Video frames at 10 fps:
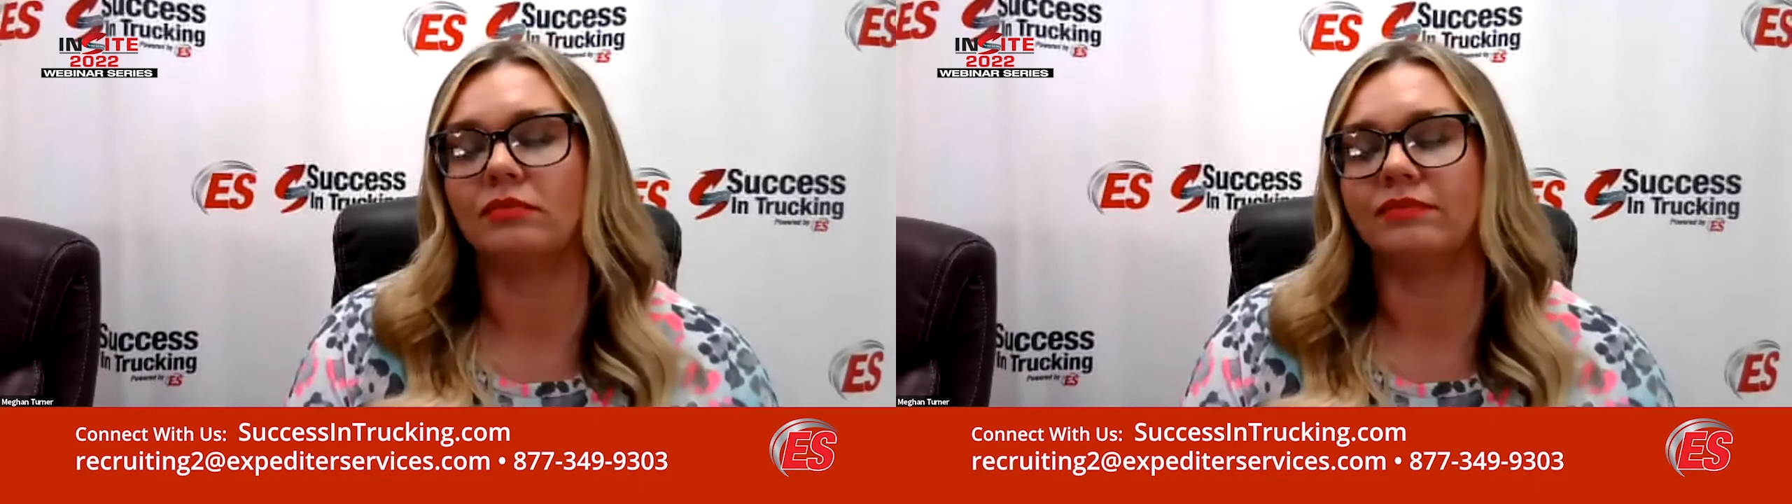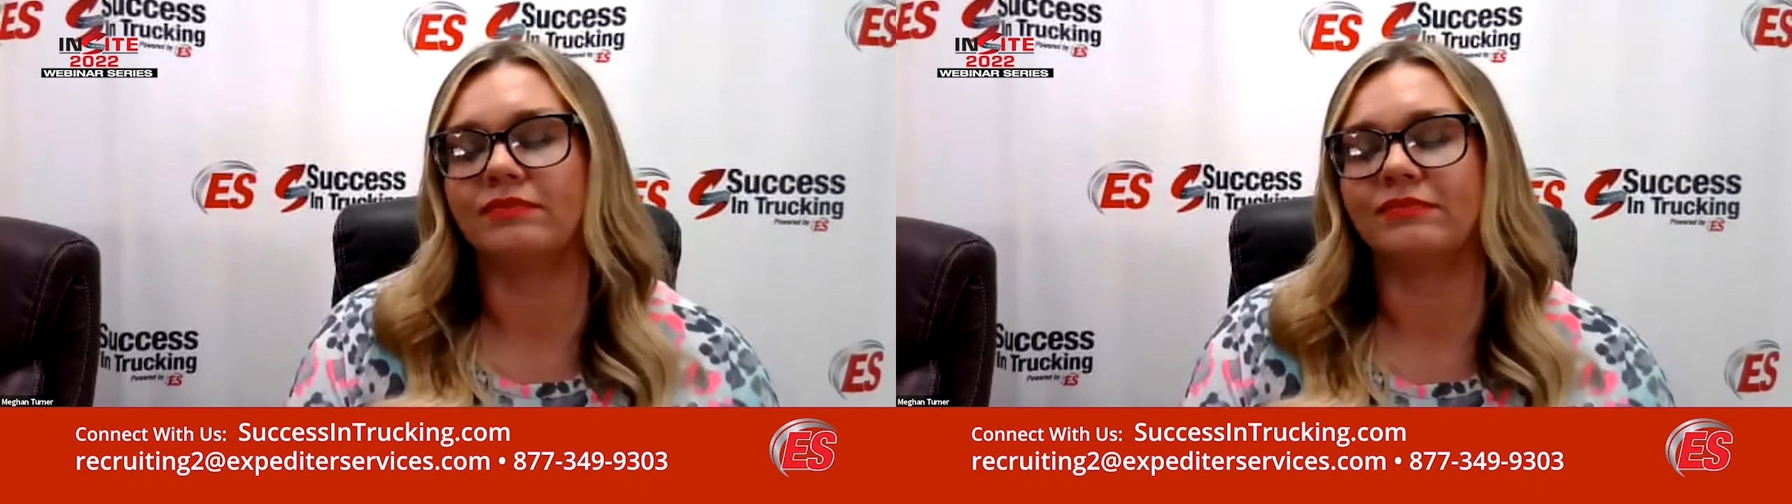
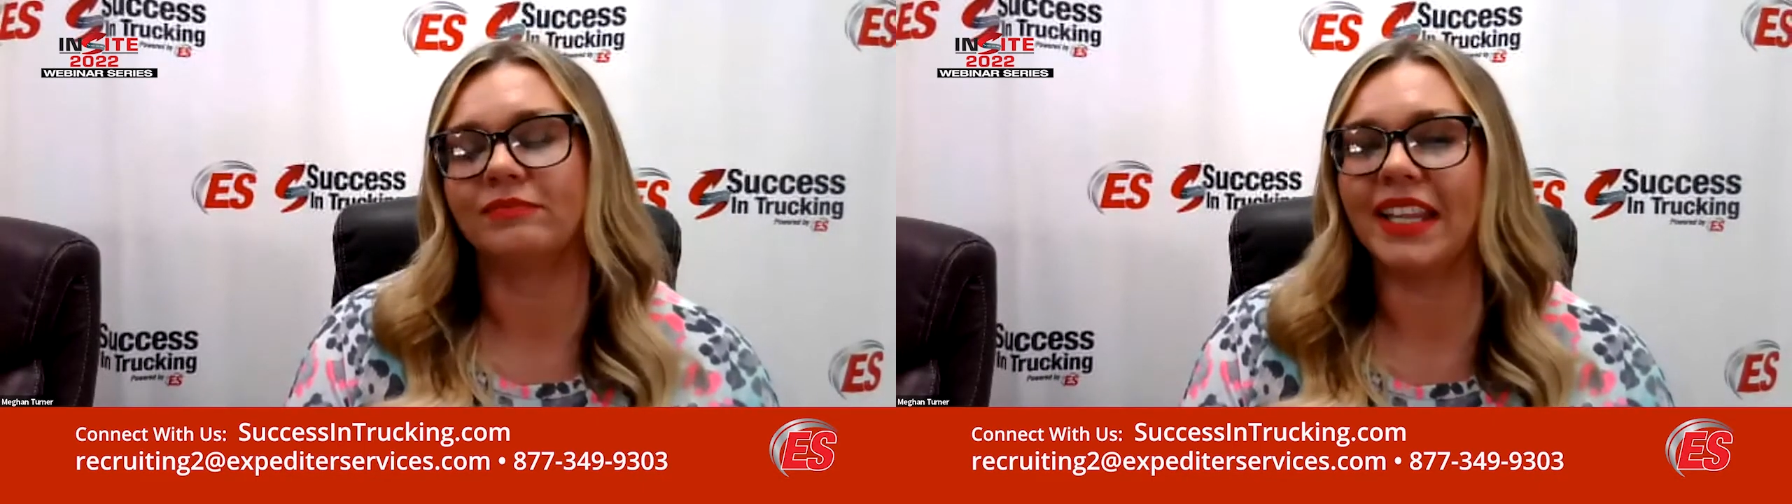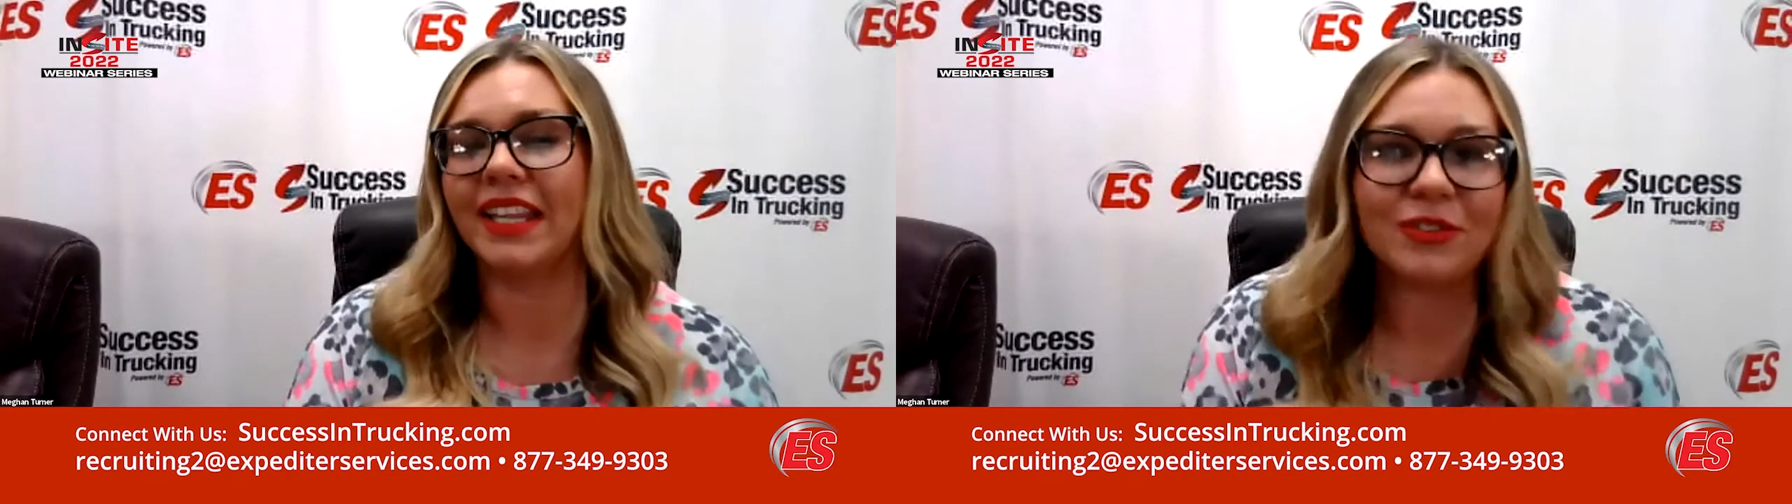
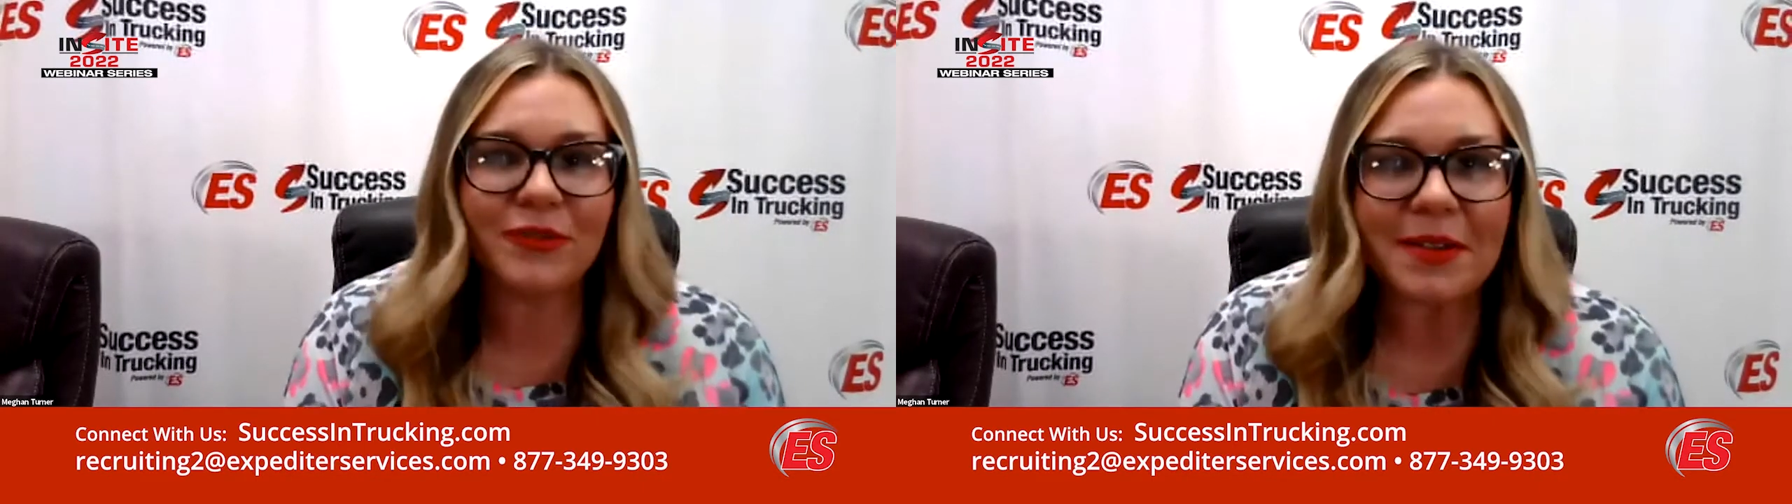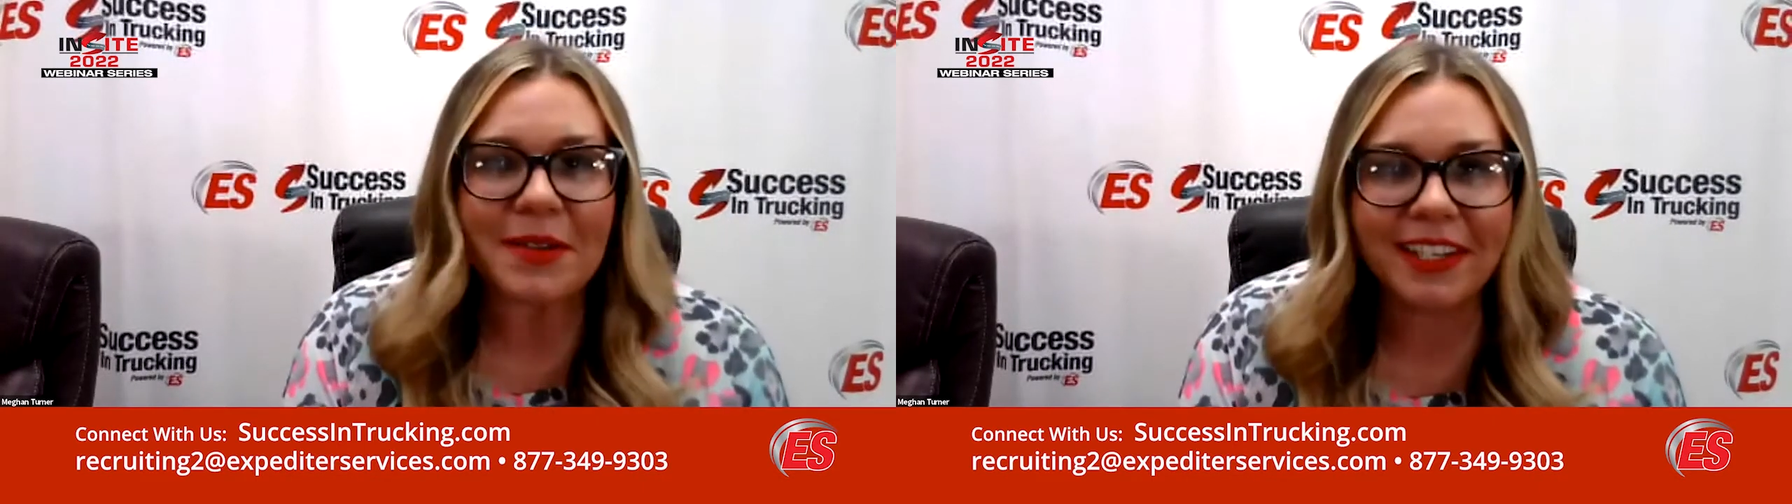
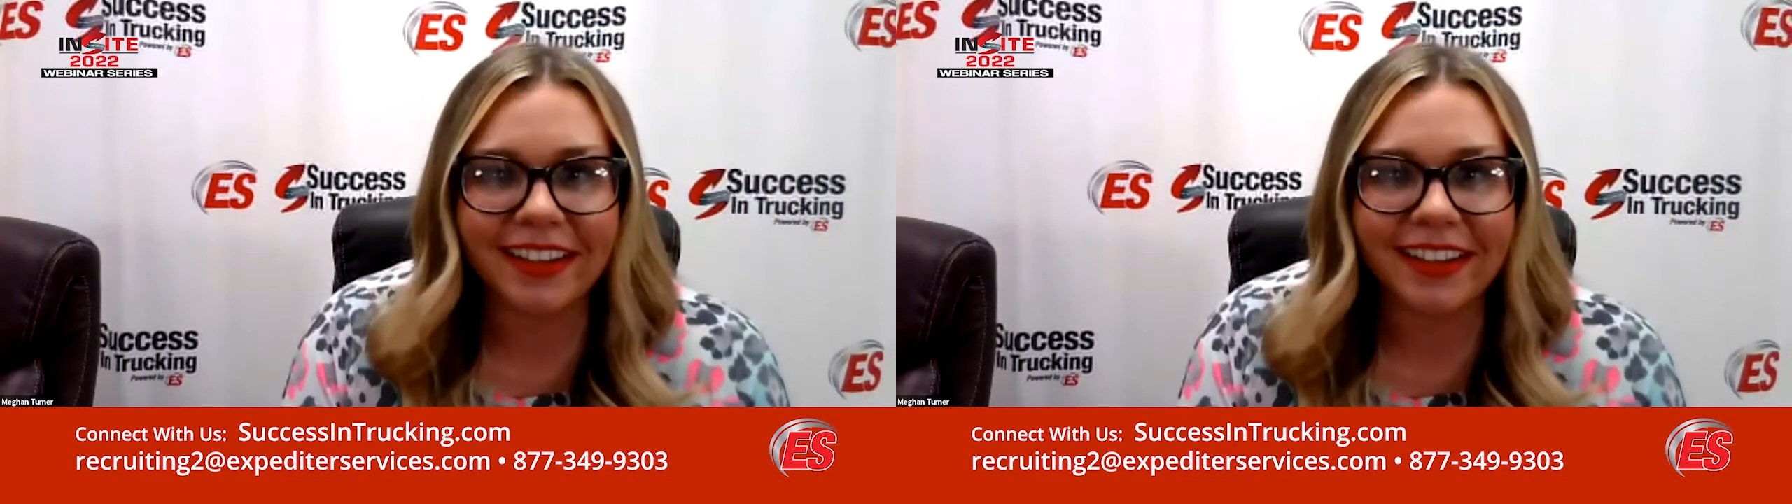that's